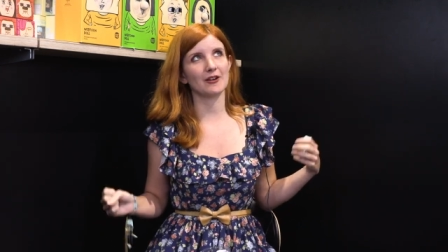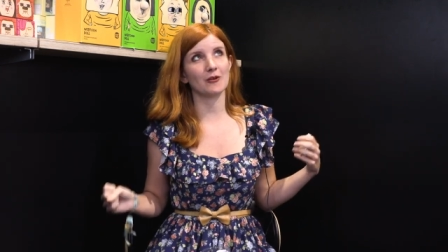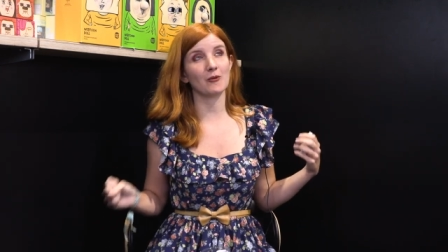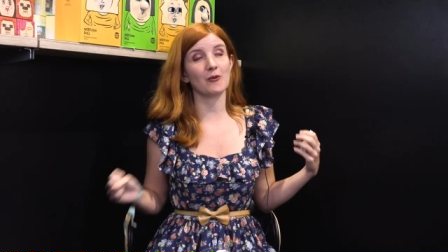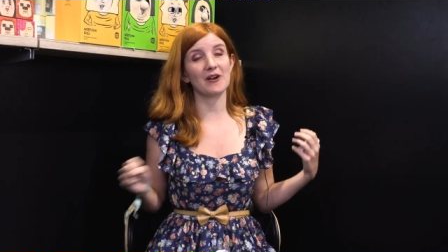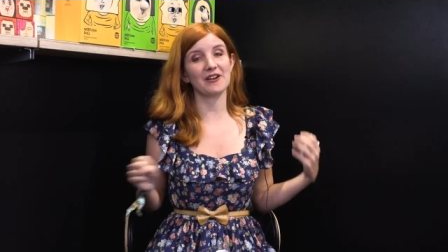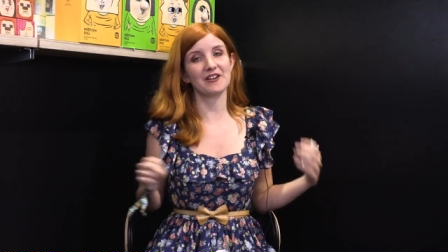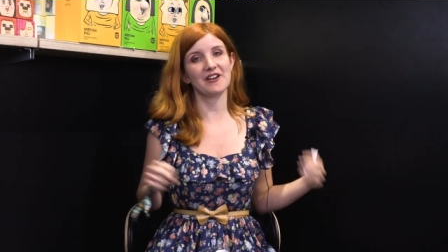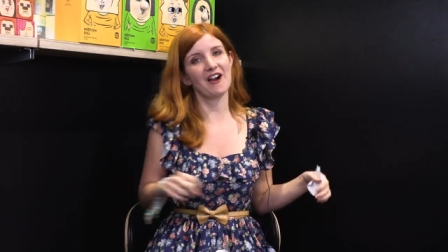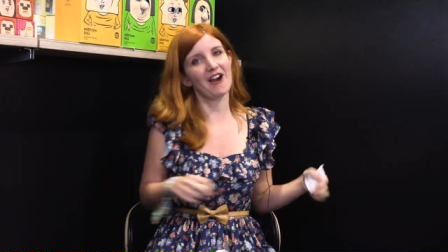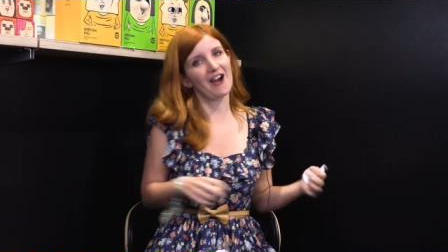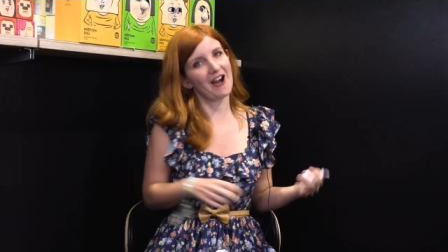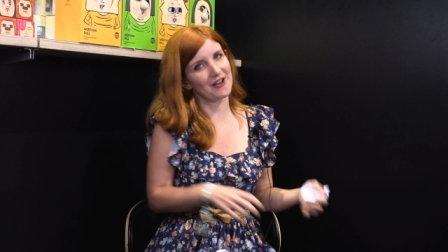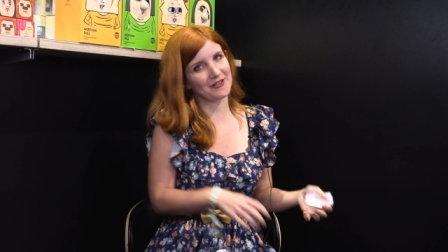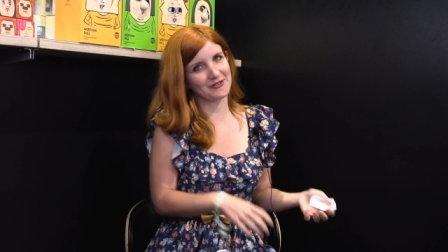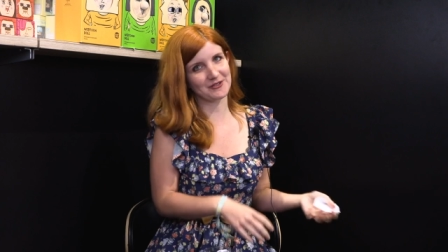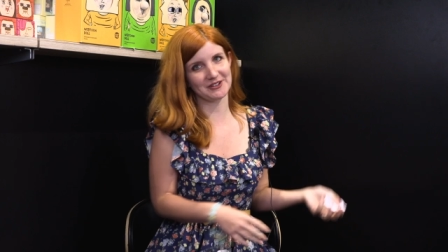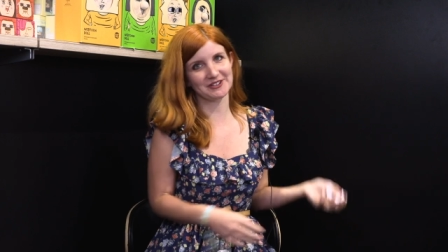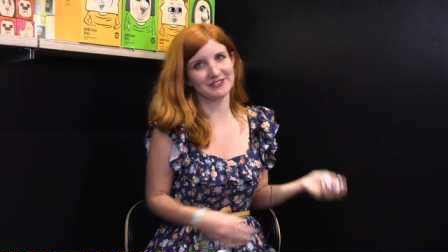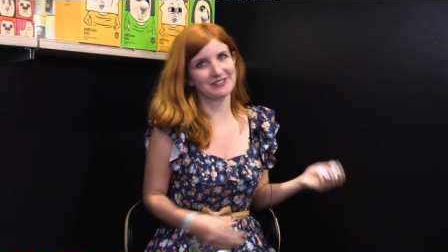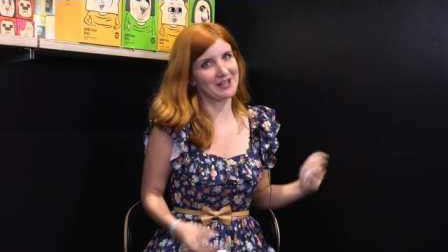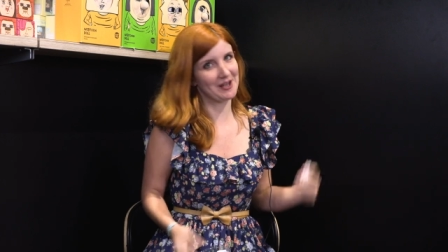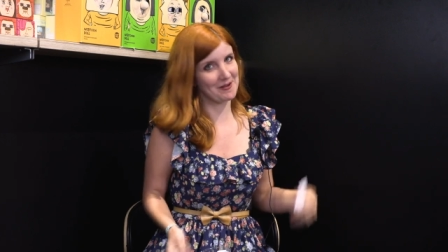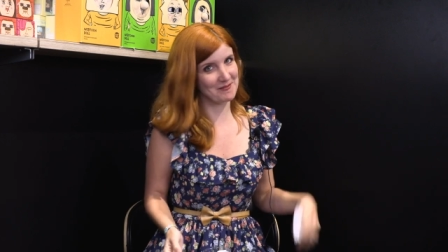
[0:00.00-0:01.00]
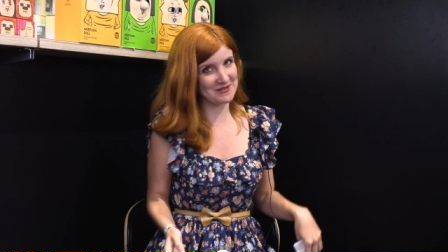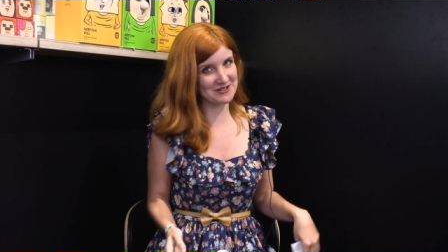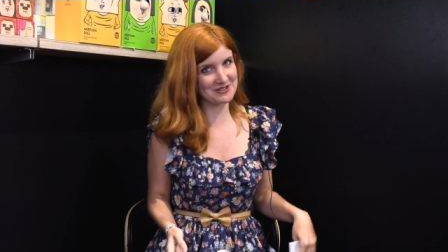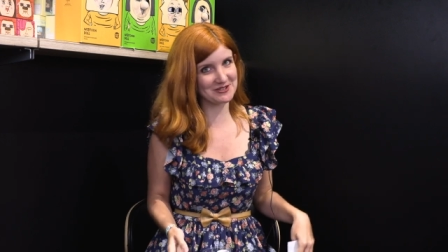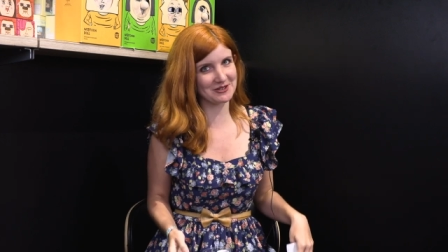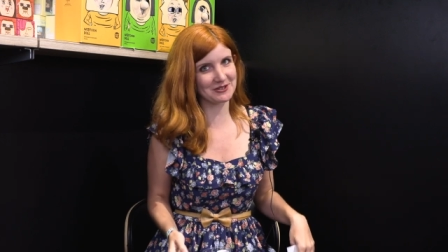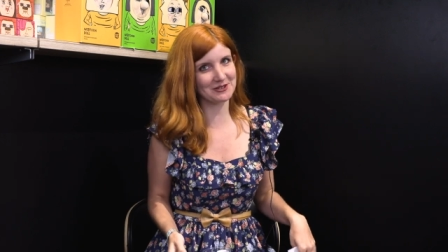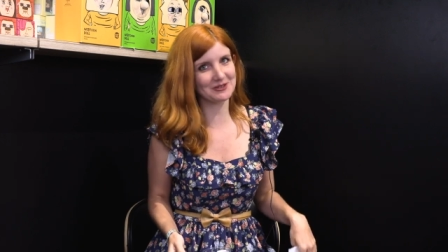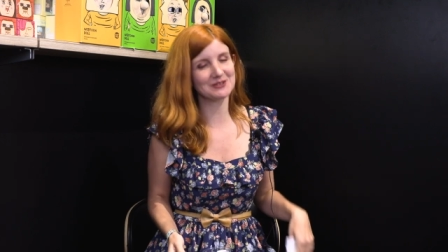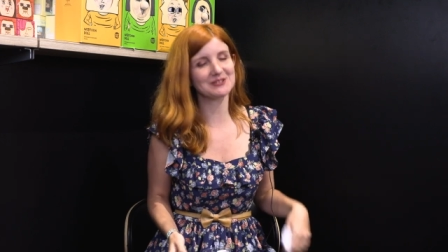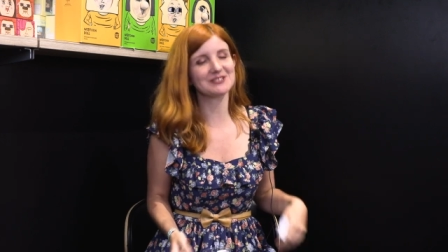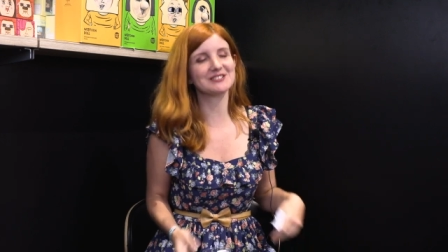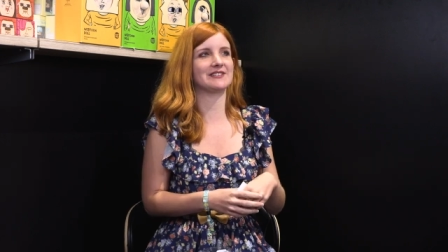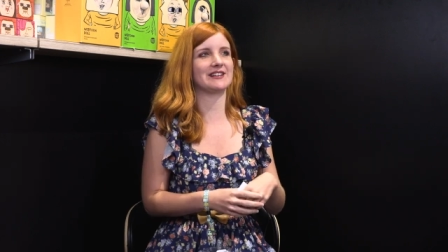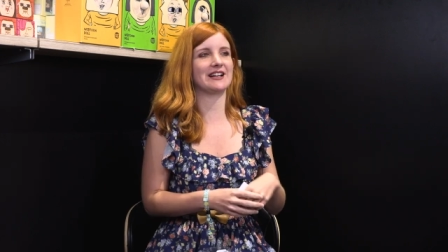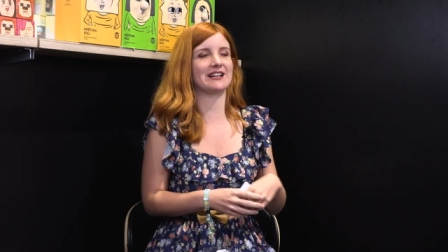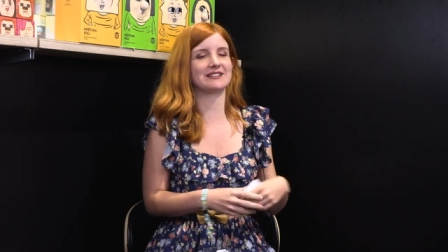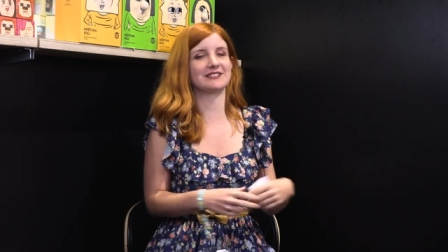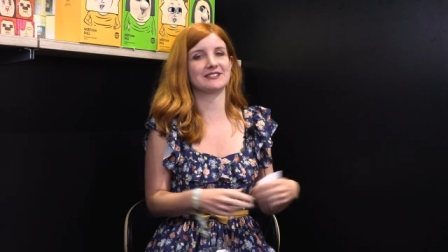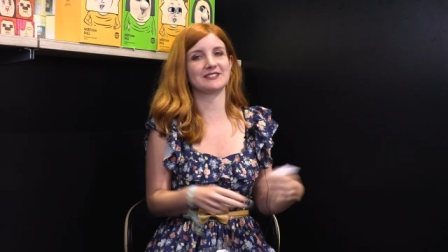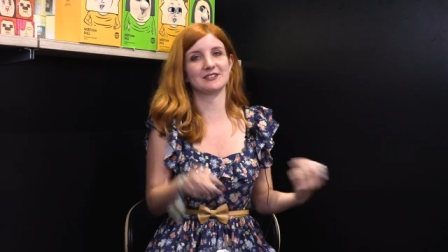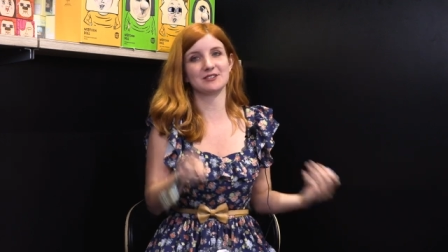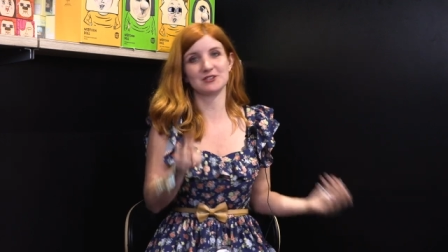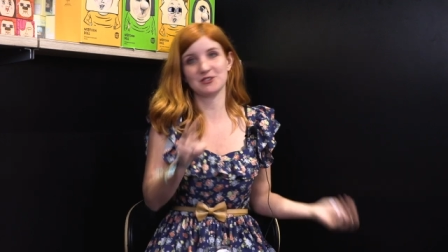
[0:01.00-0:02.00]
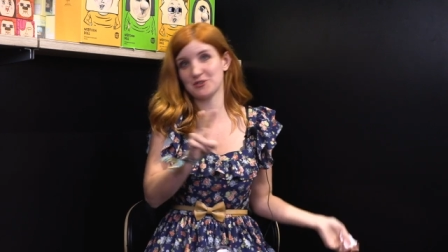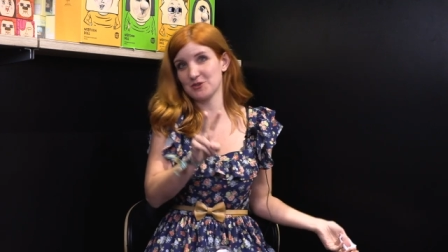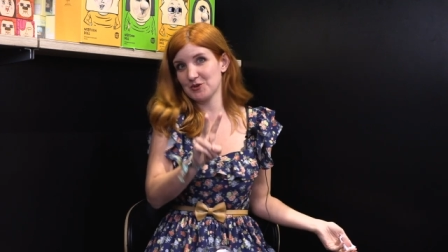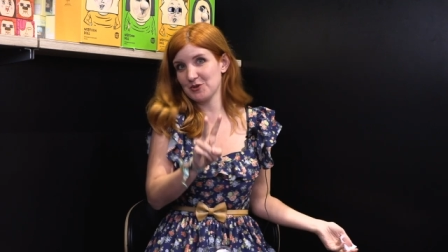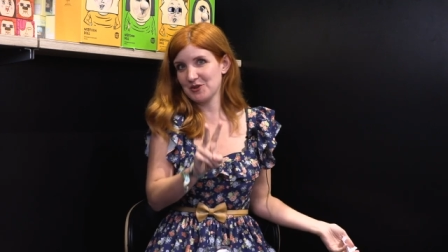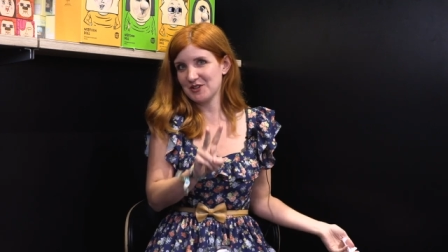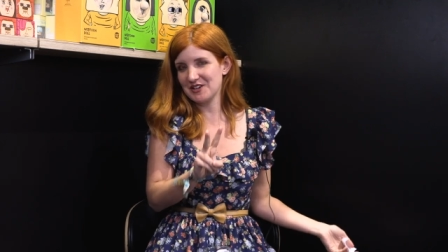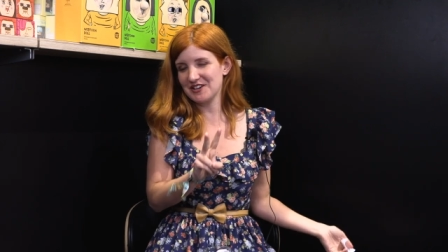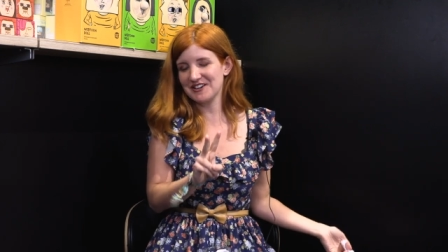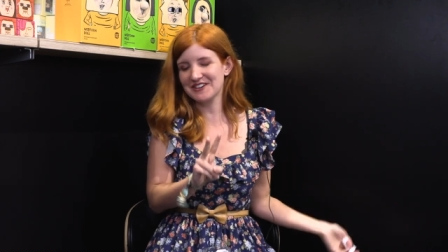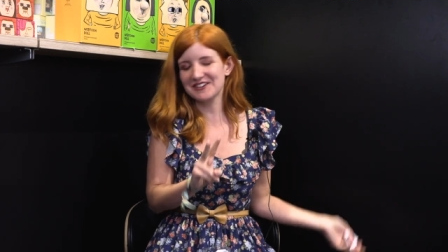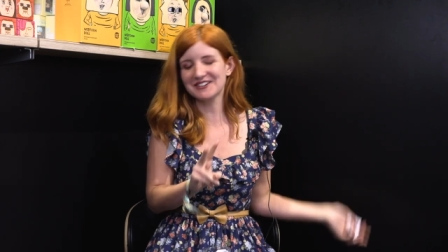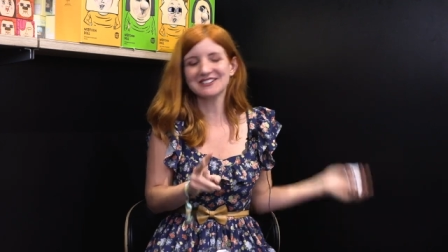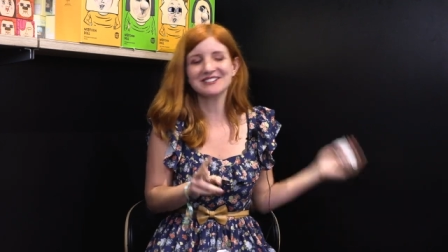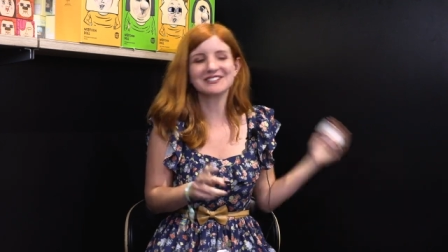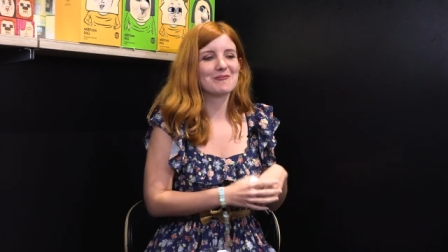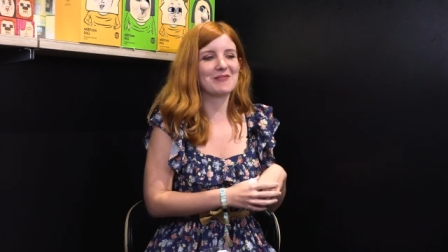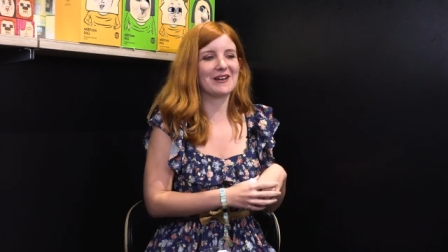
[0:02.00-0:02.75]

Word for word: 100 episodes, that's two years.